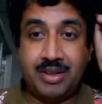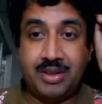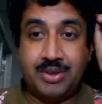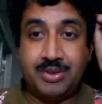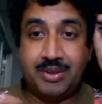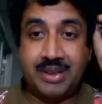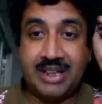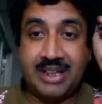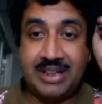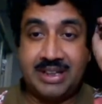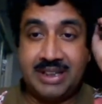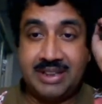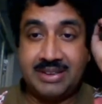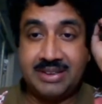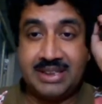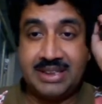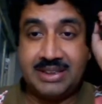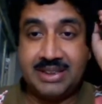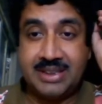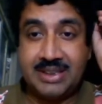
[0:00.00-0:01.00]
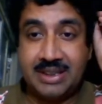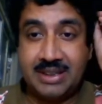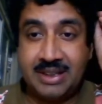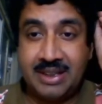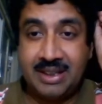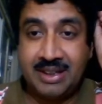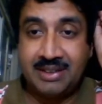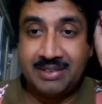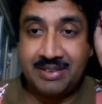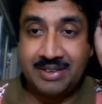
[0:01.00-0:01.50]
dodecanian tensor,
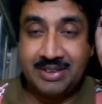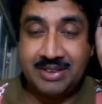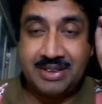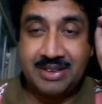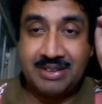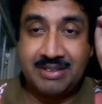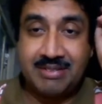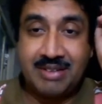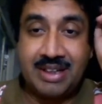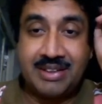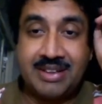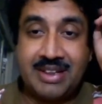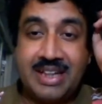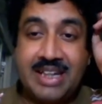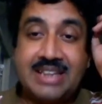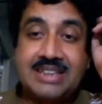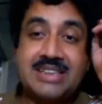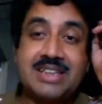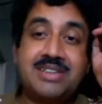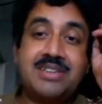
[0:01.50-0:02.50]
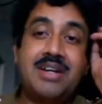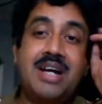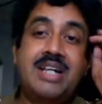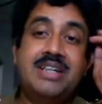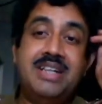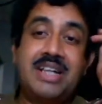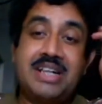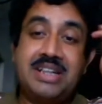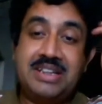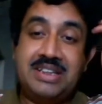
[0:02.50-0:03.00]
and
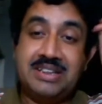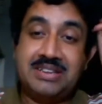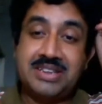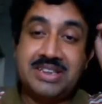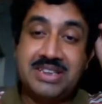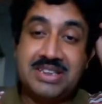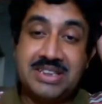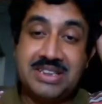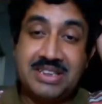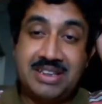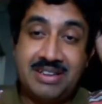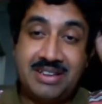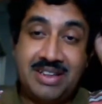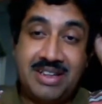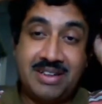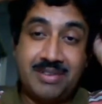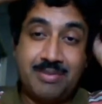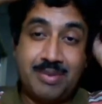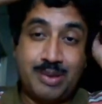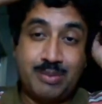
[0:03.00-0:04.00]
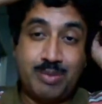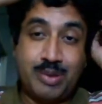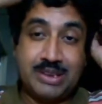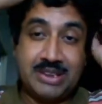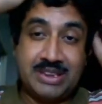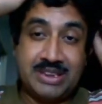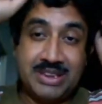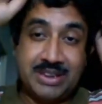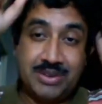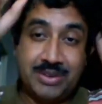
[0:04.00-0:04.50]
hexatridecanian tensor, they are for
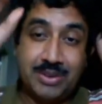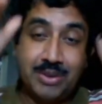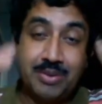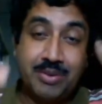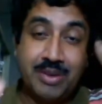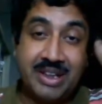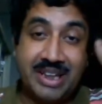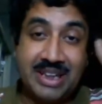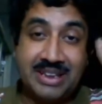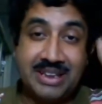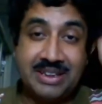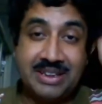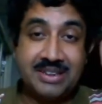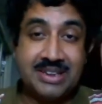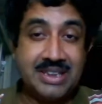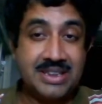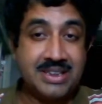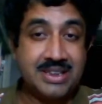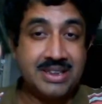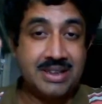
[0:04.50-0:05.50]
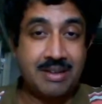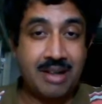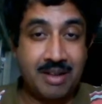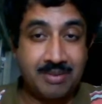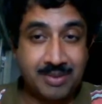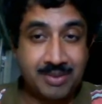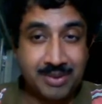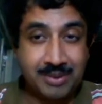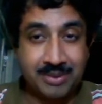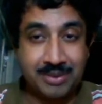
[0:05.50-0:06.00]
processing. So dodecanian tensor,
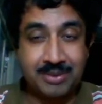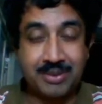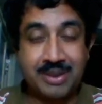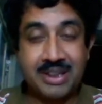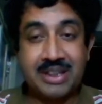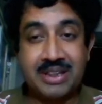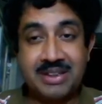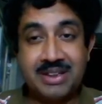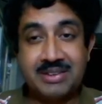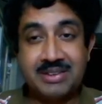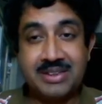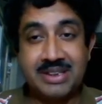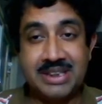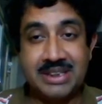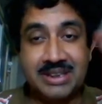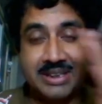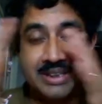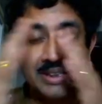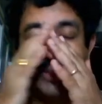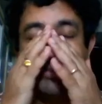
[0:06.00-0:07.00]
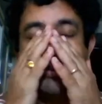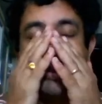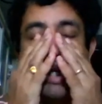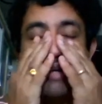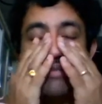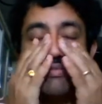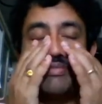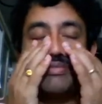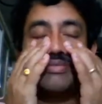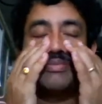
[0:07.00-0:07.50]
up to dodecanian tensor, we
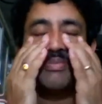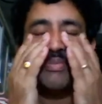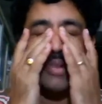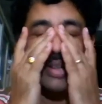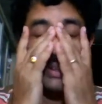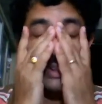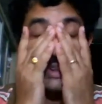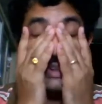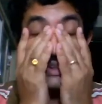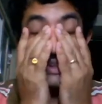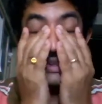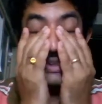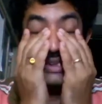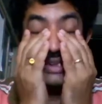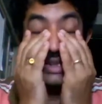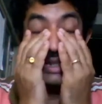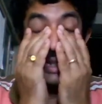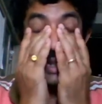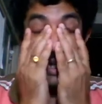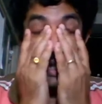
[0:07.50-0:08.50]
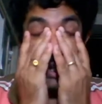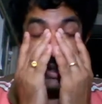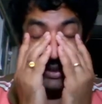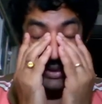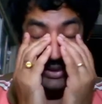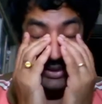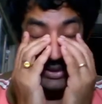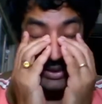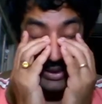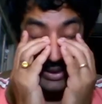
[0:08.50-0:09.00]
have processed,
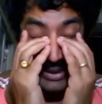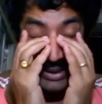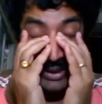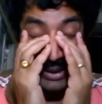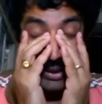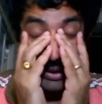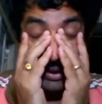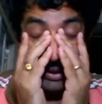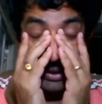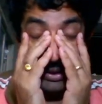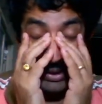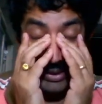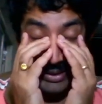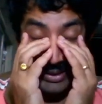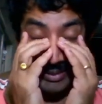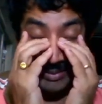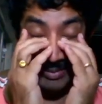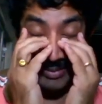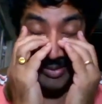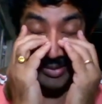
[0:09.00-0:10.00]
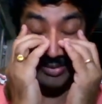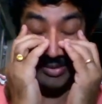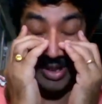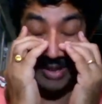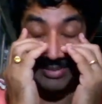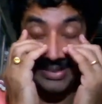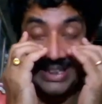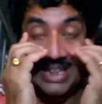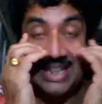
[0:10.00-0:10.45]
and we have